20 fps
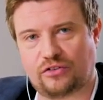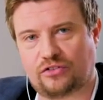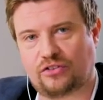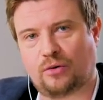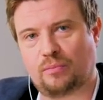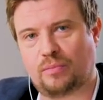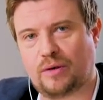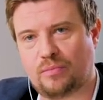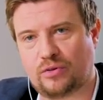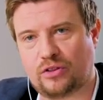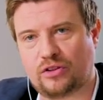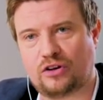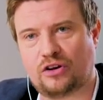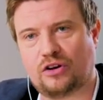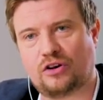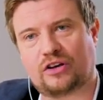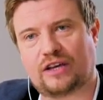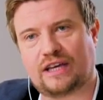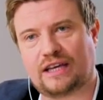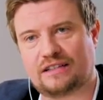So people that
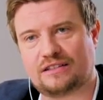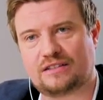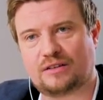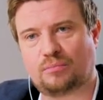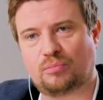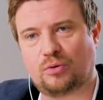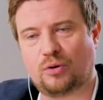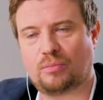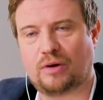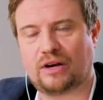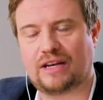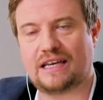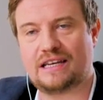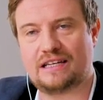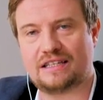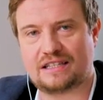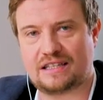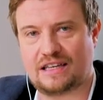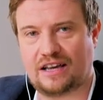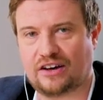are looking to put money
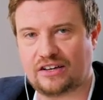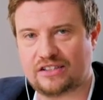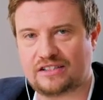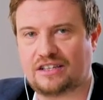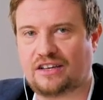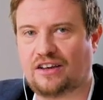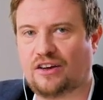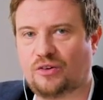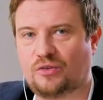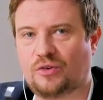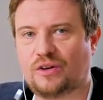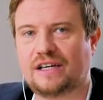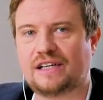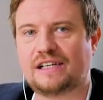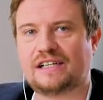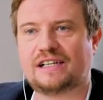into the ICO